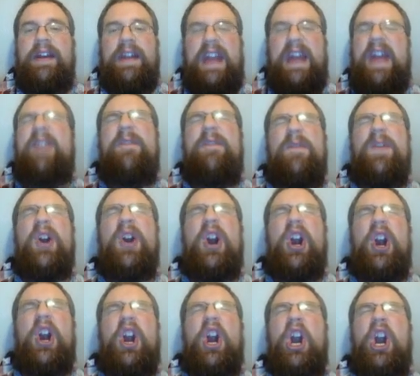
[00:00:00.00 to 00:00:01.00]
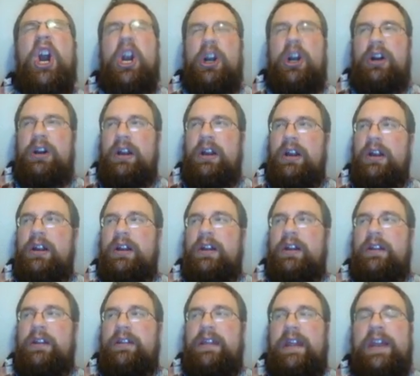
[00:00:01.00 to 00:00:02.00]
Ever!
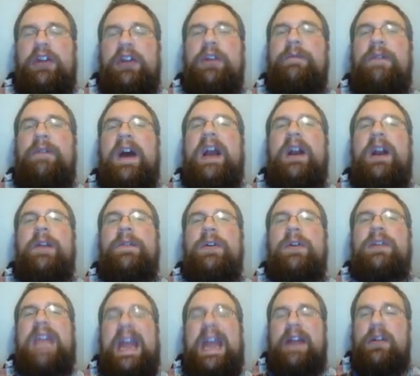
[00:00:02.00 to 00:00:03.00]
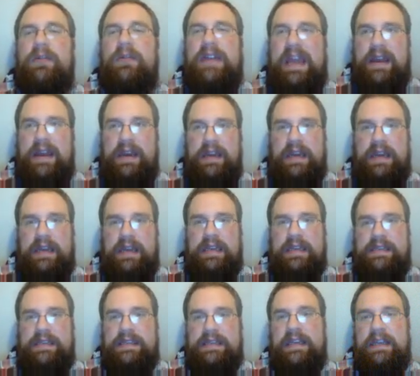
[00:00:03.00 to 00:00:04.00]
They could fire a volcano cannon at
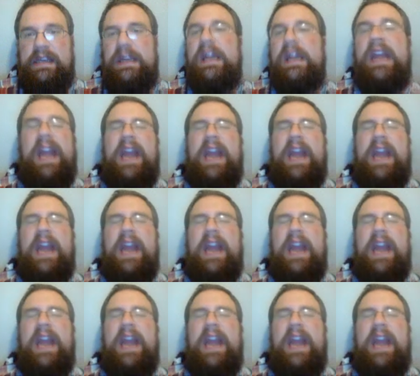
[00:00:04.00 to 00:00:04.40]
this thing,